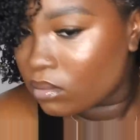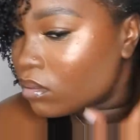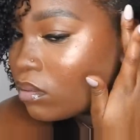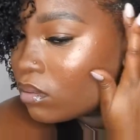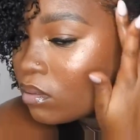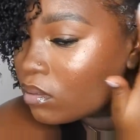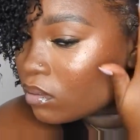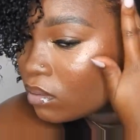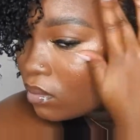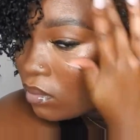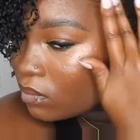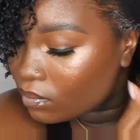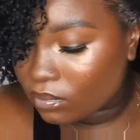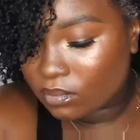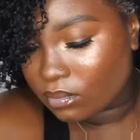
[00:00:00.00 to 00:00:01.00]
Then for
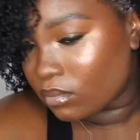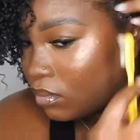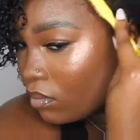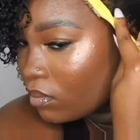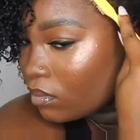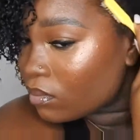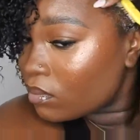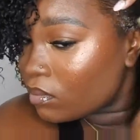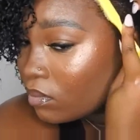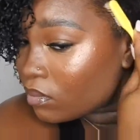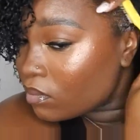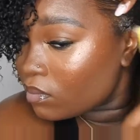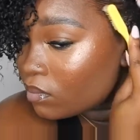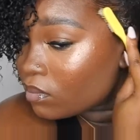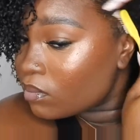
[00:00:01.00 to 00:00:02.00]
my edges, I'm
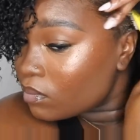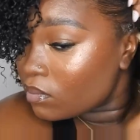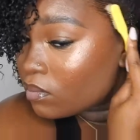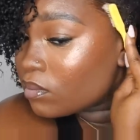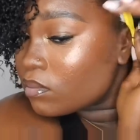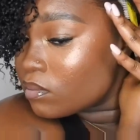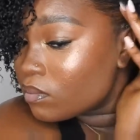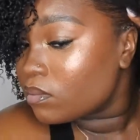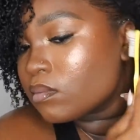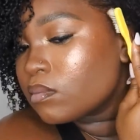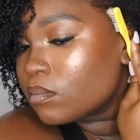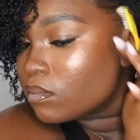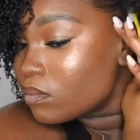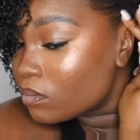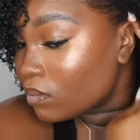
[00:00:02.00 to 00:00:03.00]
going to use my
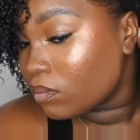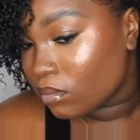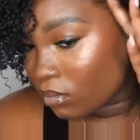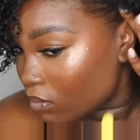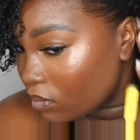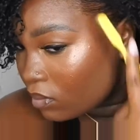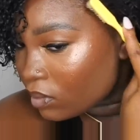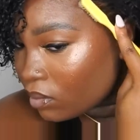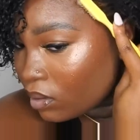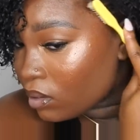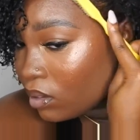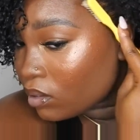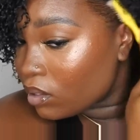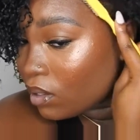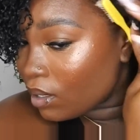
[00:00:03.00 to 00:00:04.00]
She Is Bomb
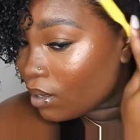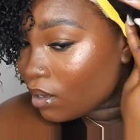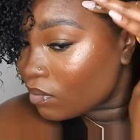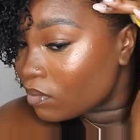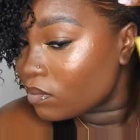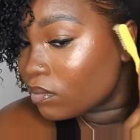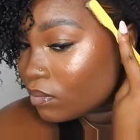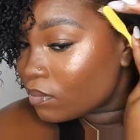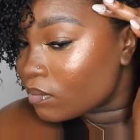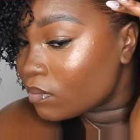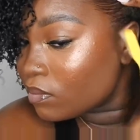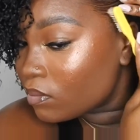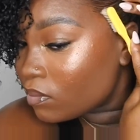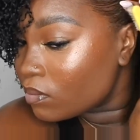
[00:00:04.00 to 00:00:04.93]
edge control